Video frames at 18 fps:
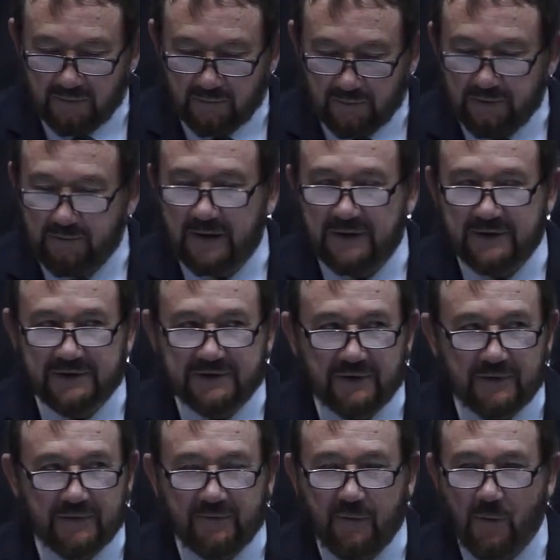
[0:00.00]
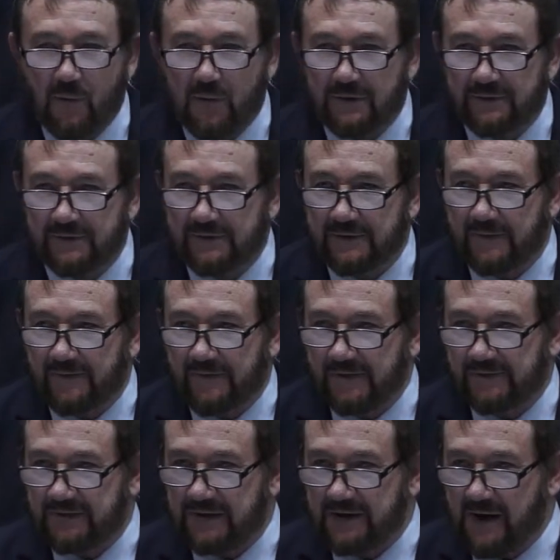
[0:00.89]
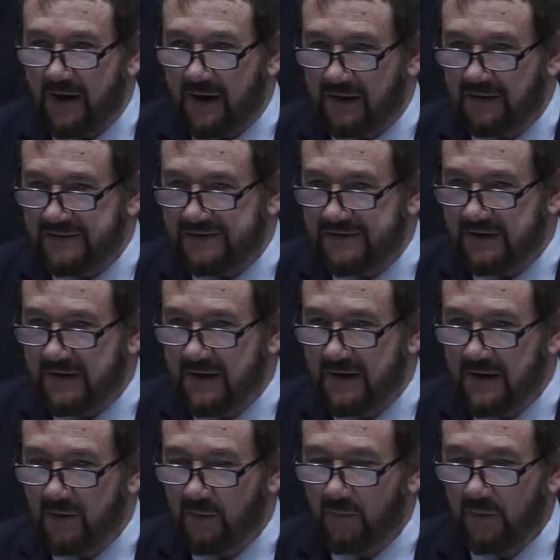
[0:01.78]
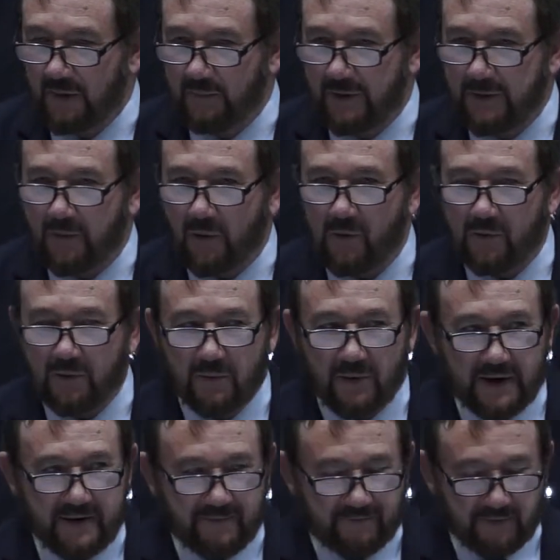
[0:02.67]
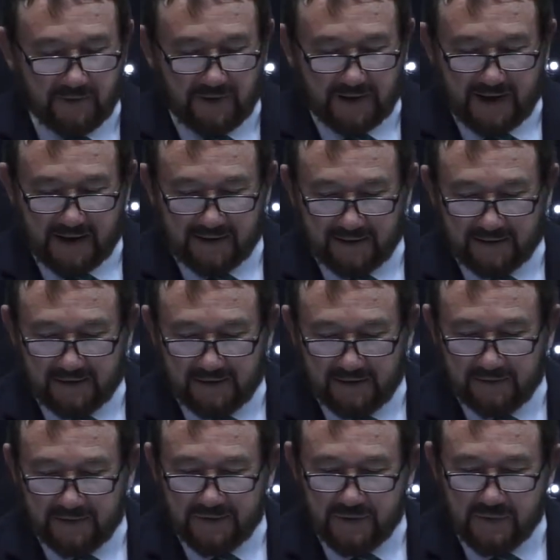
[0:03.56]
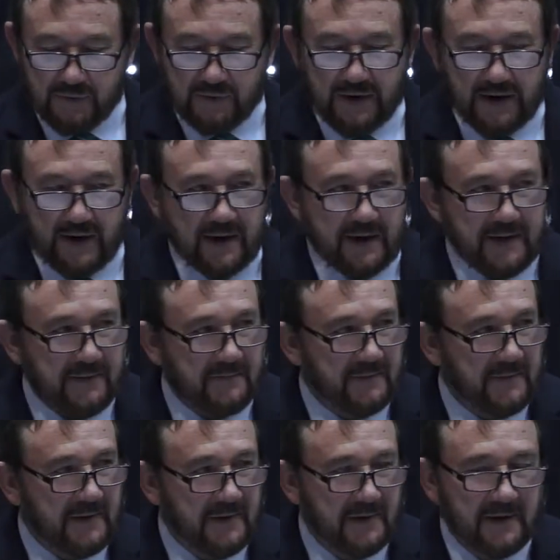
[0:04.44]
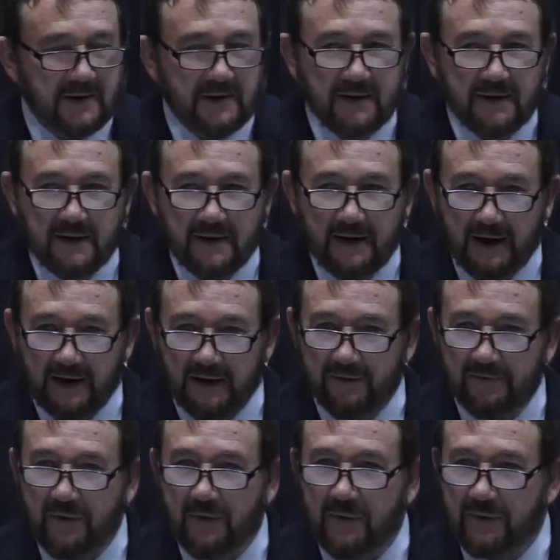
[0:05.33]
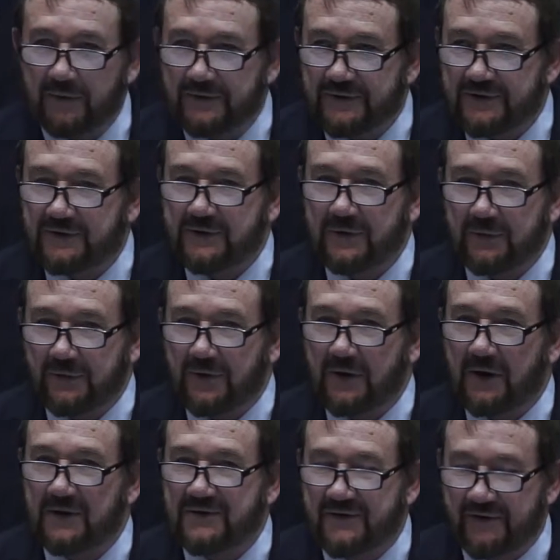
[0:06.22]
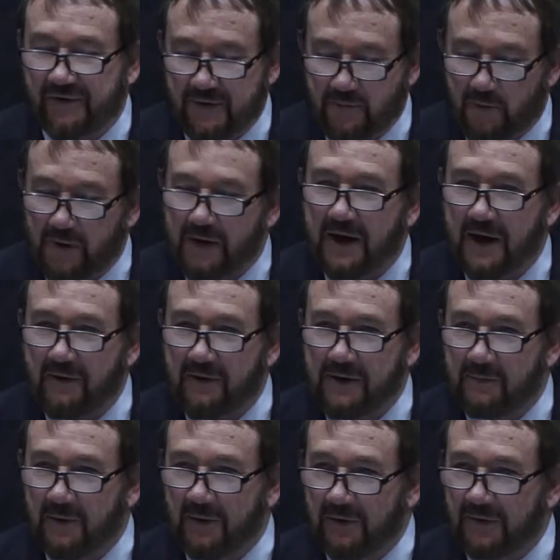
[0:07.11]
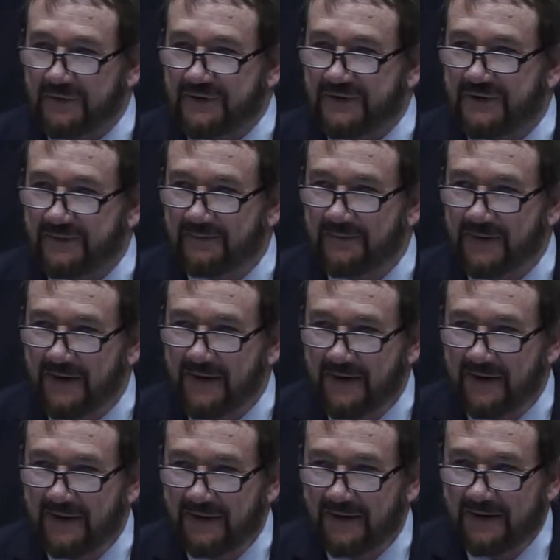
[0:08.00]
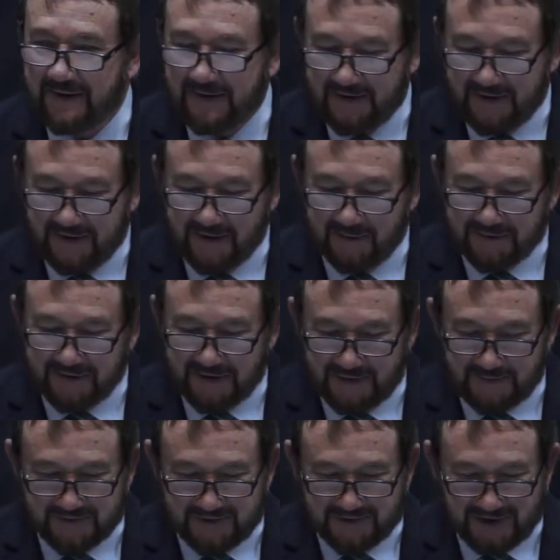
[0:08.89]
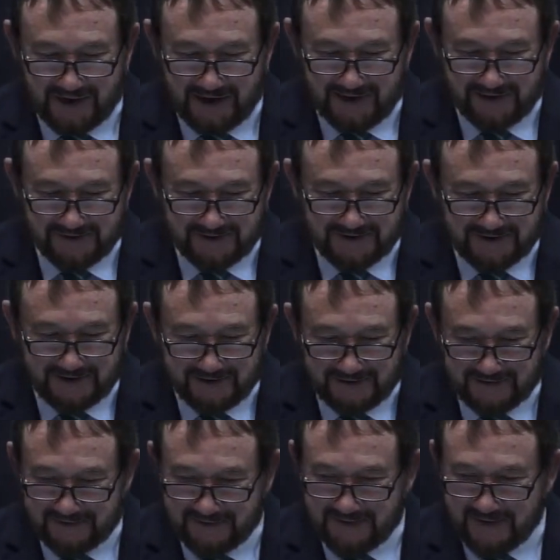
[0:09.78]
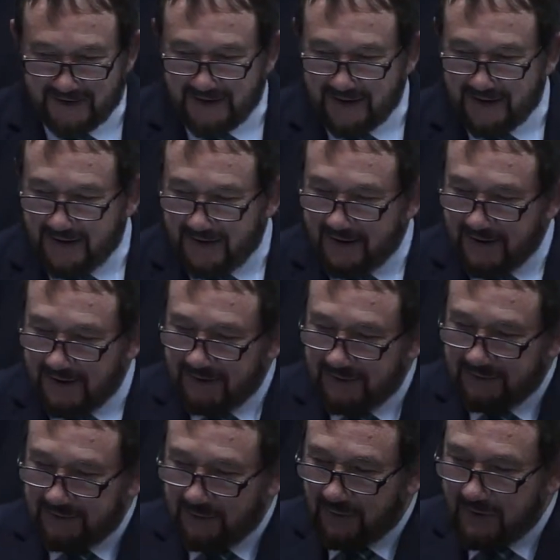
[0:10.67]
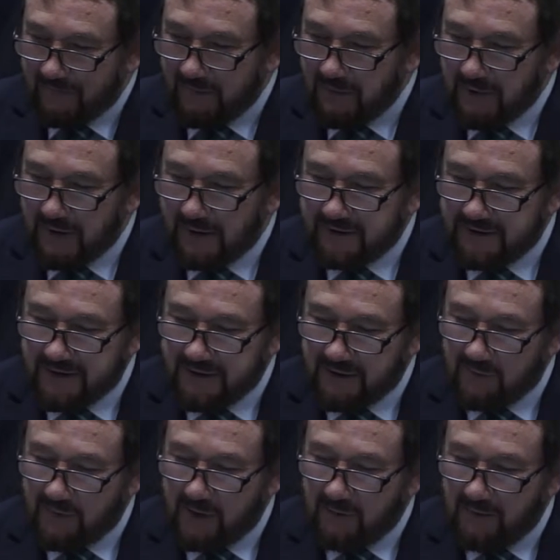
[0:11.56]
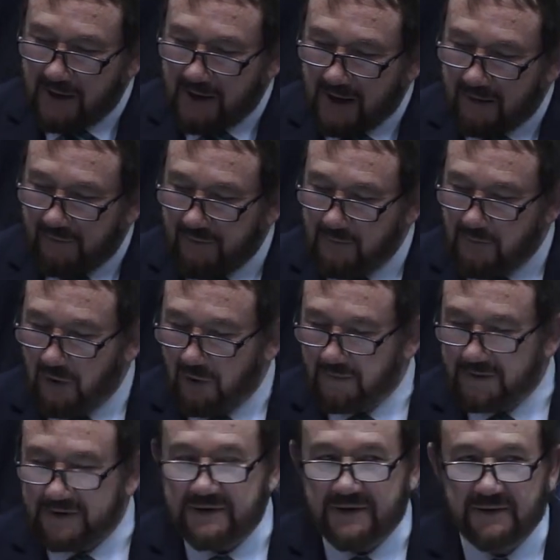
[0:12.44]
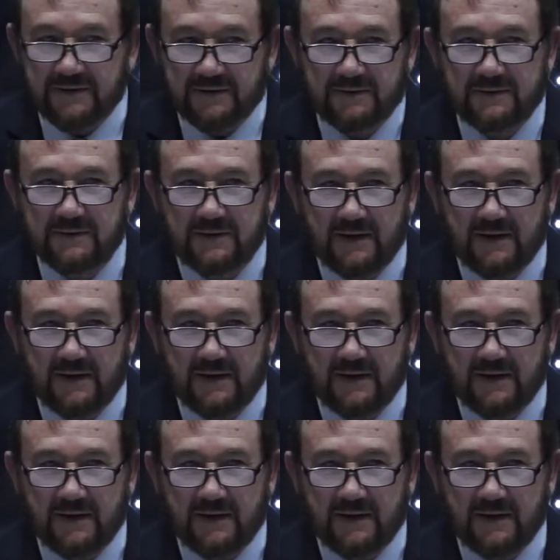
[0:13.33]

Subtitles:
we registered 450 dogs when we broke away from the kennels of the UK. And of those, 2/3 of them were Kerry Blues. How times change. To give you an idea where we are at the moment,